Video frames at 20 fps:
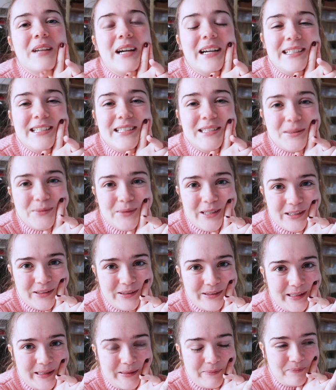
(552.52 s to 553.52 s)
I need to
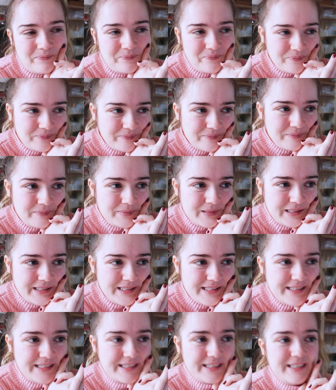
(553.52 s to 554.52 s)
work on it,
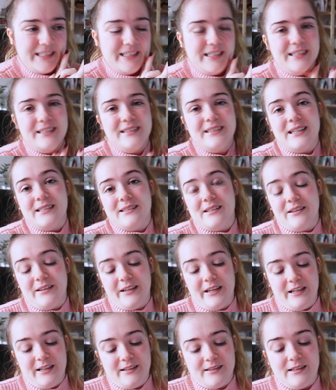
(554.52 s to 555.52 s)
but that's the
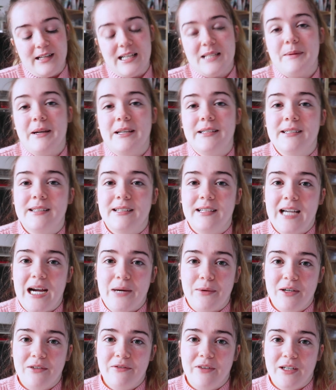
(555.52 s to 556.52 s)
thing. So that's basically
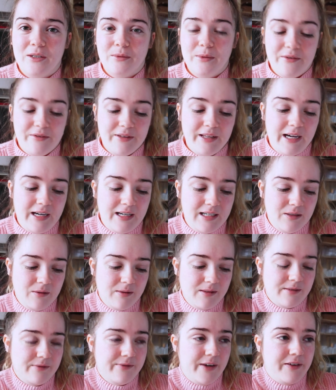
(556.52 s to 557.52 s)
how I felt with that. I
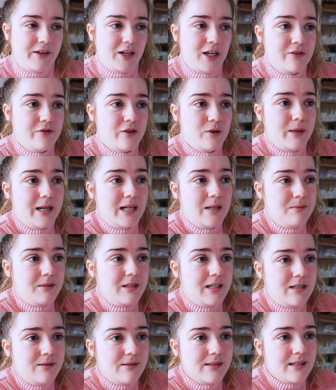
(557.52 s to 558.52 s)
was very overwhelmed
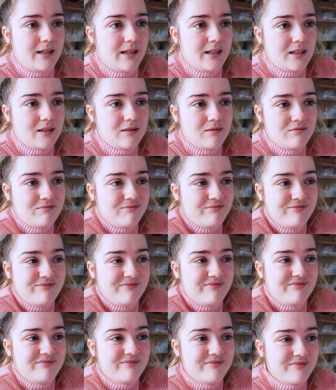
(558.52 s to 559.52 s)
and I was like,
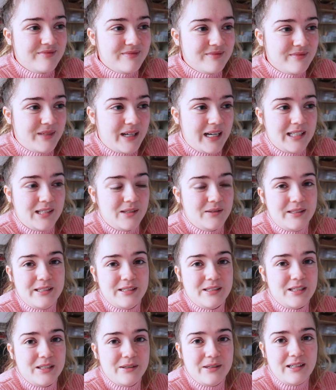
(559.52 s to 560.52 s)
I don't
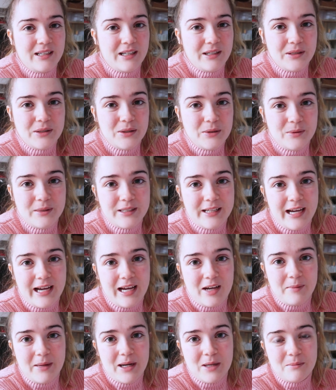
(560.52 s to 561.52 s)
need to do it. Like who would
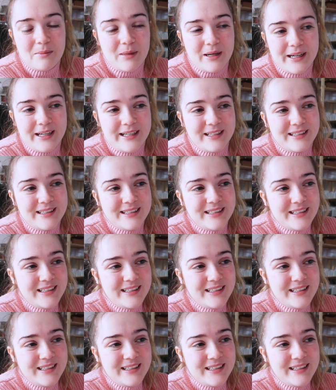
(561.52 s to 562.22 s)
care about my